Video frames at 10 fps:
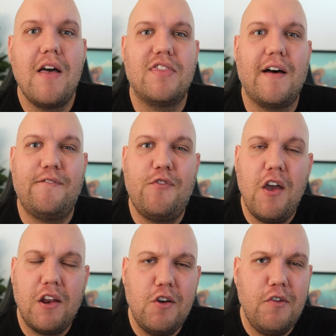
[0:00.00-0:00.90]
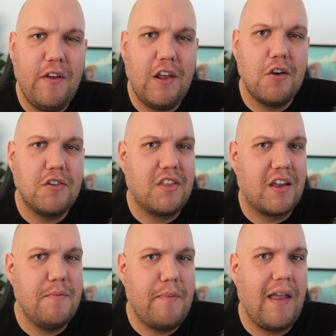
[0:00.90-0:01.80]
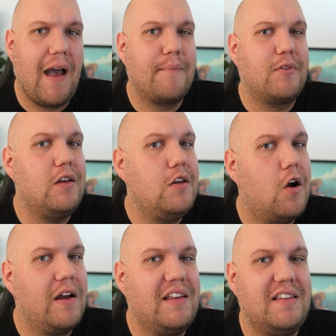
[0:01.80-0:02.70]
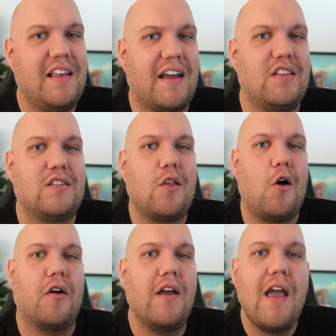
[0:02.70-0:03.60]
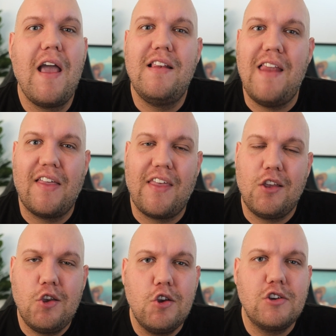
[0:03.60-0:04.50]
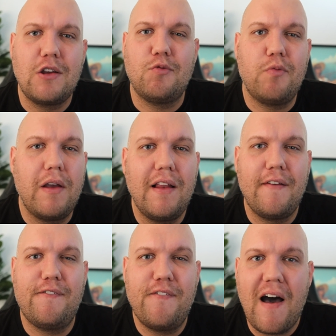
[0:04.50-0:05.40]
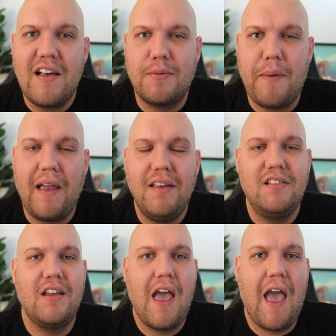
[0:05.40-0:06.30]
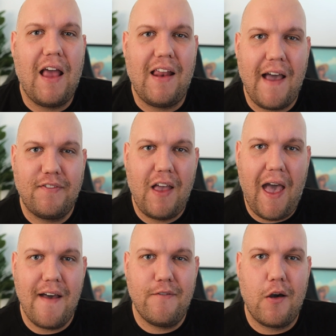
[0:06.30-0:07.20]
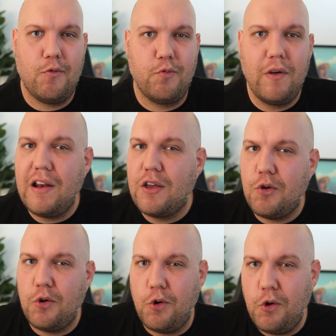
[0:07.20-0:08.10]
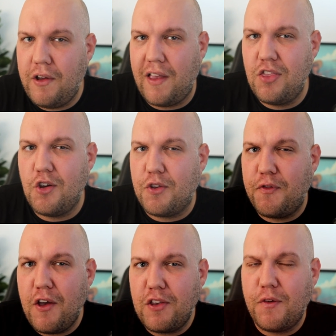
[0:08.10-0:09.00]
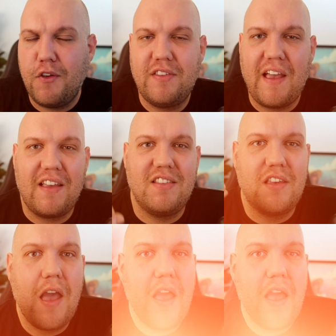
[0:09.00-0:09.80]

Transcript: They're vertical videos that can be up to 90 seconds long. Now they're usually really fast-paced and have to have a really good hook in those first few seconds